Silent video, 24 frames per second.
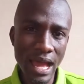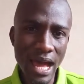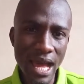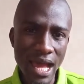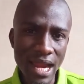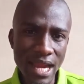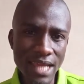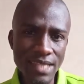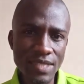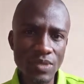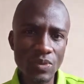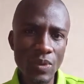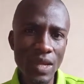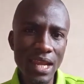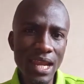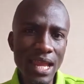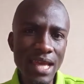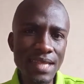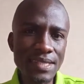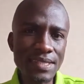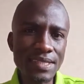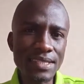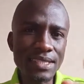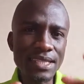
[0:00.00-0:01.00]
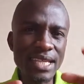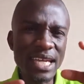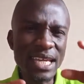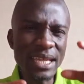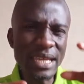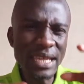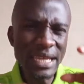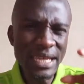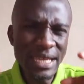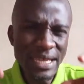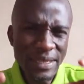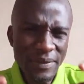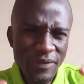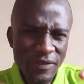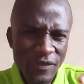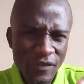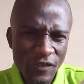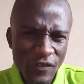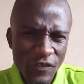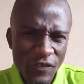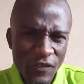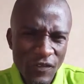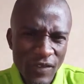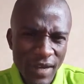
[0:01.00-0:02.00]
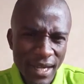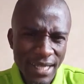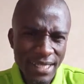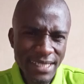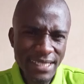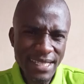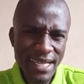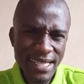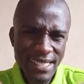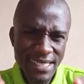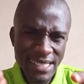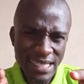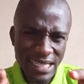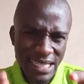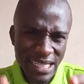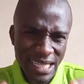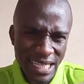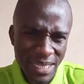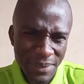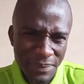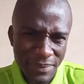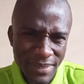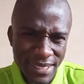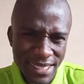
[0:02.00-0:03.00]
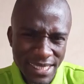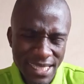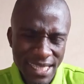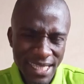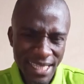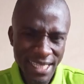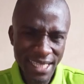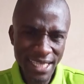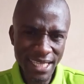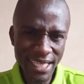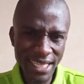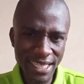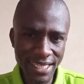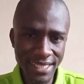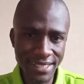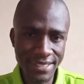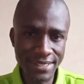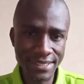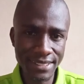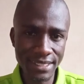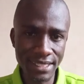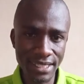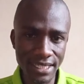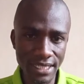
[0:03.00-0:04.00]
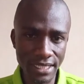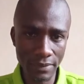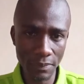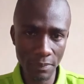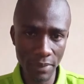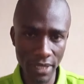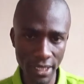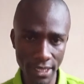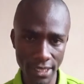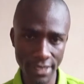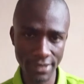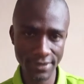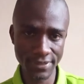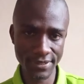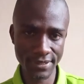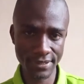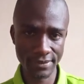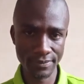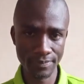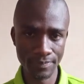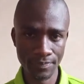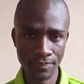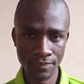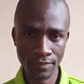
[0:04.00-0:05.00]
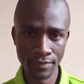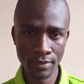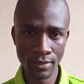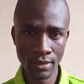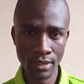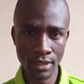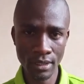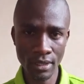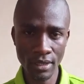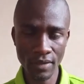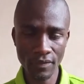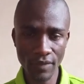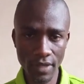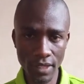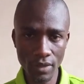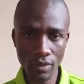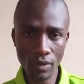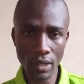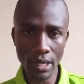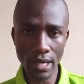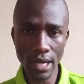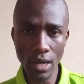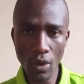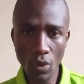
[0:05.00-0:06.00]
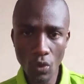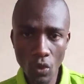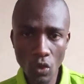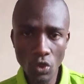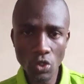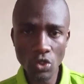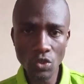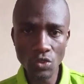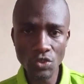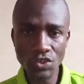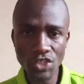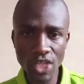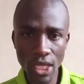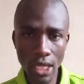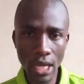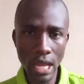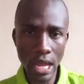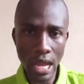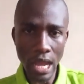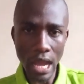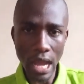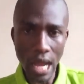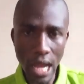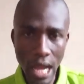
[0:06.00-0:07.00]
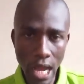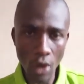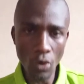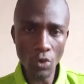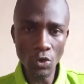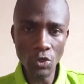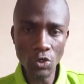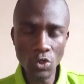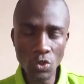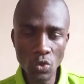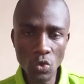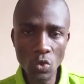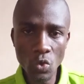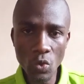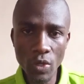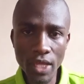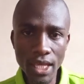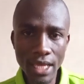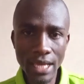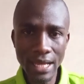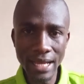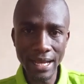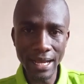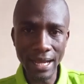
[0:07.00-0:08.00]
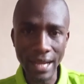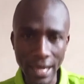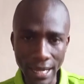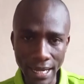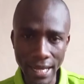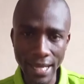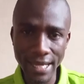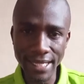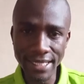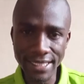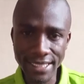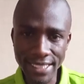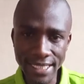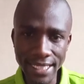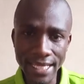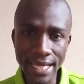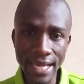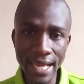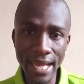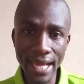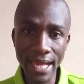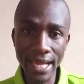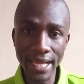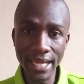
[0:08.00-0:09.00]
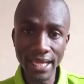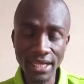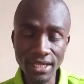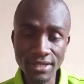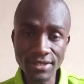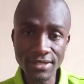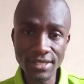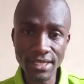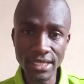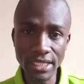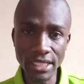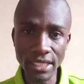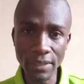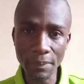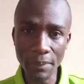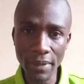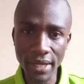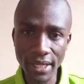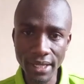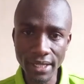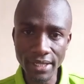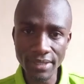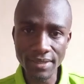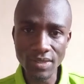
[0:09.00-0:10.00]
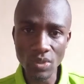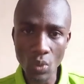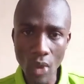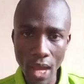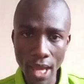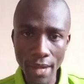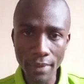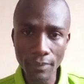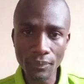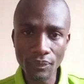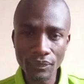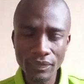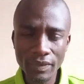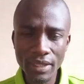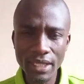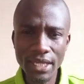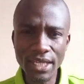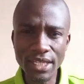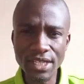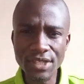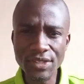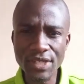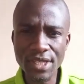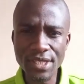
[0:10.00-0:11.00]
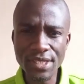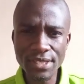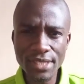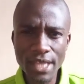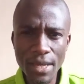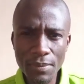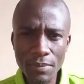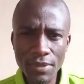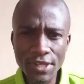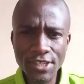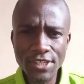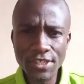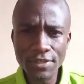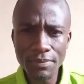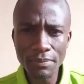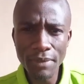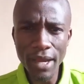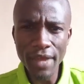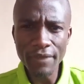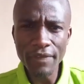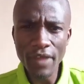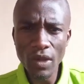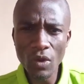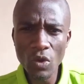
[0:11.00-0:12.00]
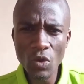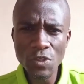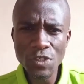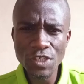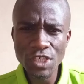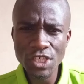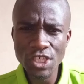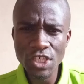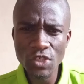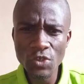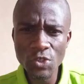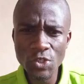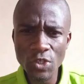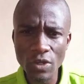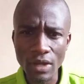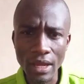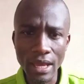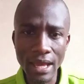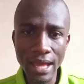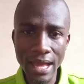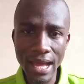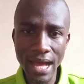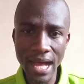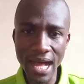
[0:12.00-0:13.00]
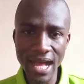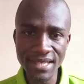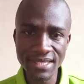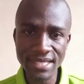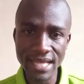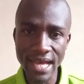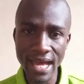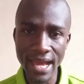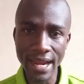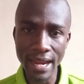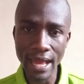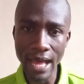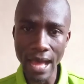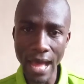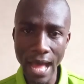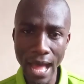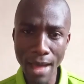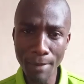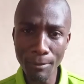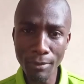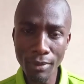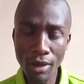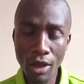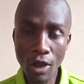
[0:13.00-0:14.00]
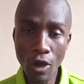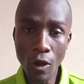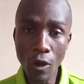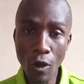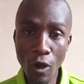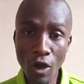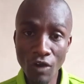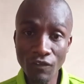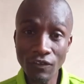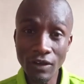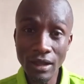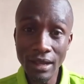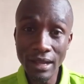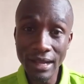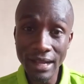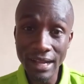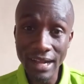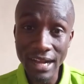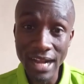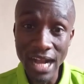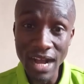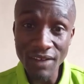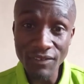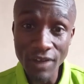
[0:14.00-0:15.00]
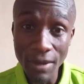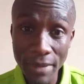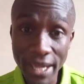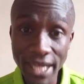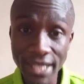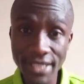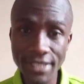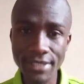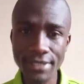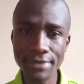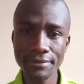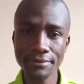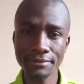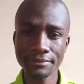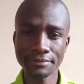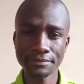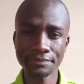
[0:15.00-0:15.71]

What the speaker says: are as well as the factors limiting its independence. Then you can now go to check, how do we guarantee its independence? One, it is established by the Constitution as an arm of government.